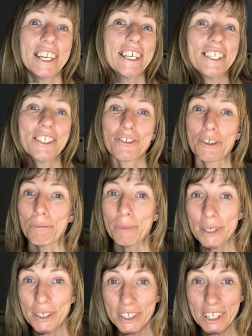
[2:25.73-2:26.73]
It is
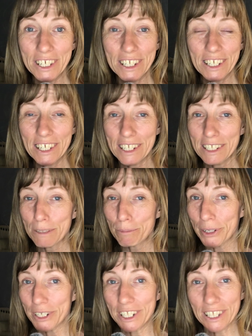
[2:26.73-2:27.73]
rebuilding. It is
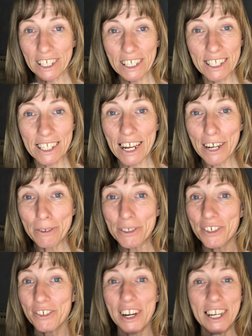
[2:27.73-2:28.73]
burning things down
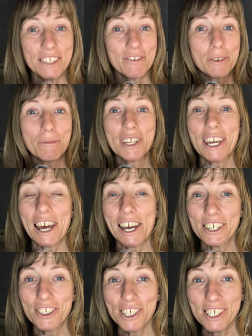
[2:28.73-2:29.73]
to rise from the
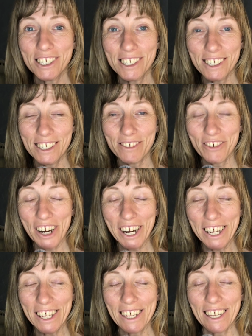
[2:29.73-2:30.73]
ashes, right?